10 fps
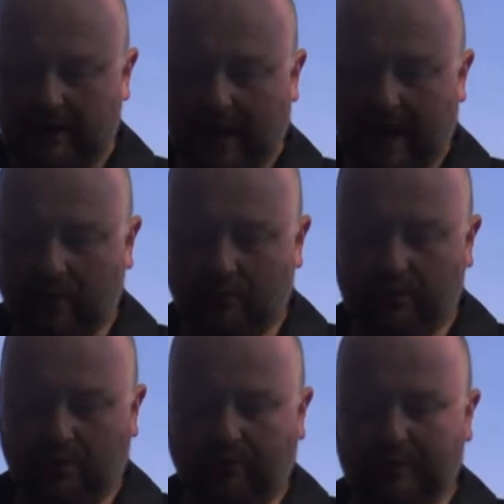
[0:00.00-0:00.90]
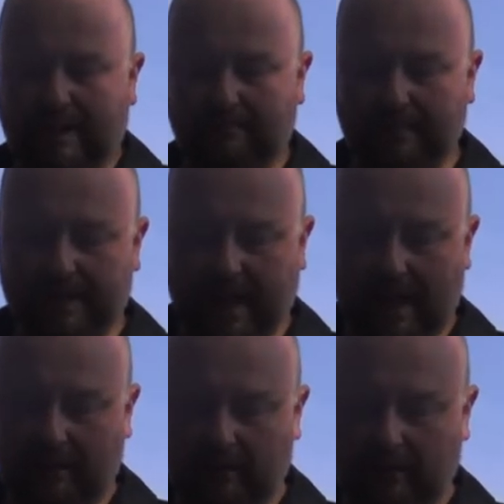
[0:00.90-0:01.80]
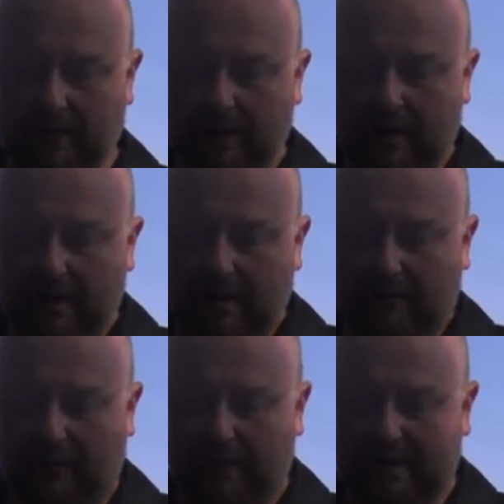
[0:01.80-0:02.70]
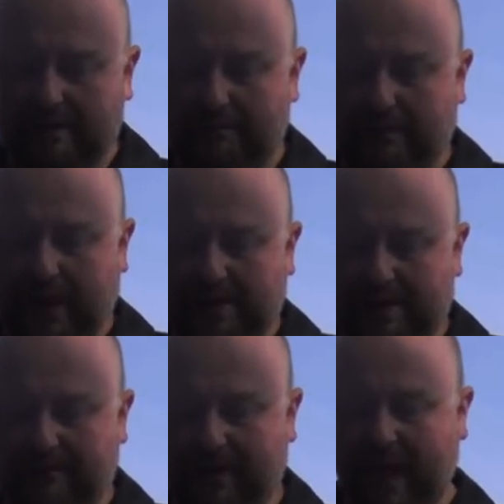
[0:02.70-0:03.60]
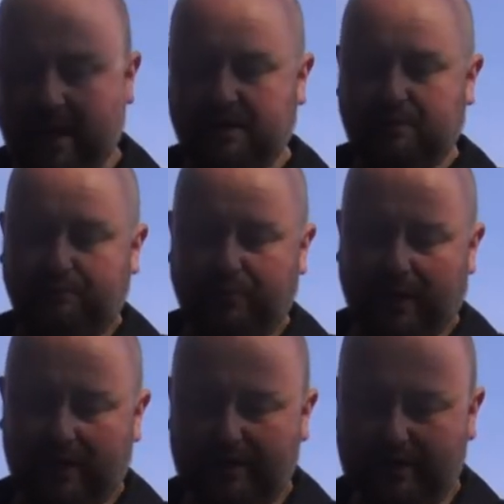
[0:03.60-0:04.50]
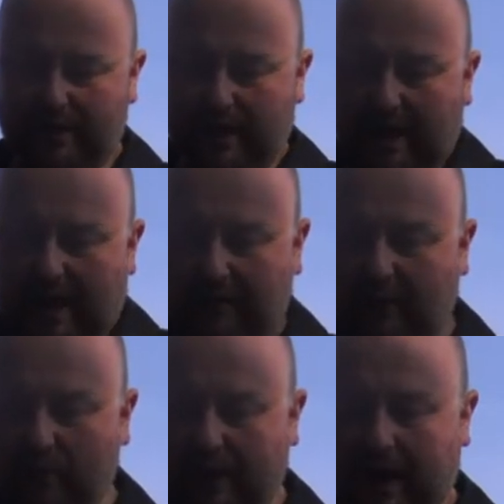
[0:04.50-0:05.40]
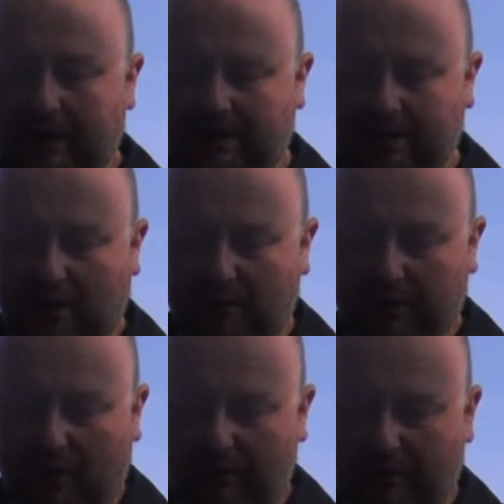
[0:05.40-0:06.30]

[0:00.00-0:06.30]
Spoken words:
out over Denbighdale, from its impressive arched bridge, if only I'd stopped off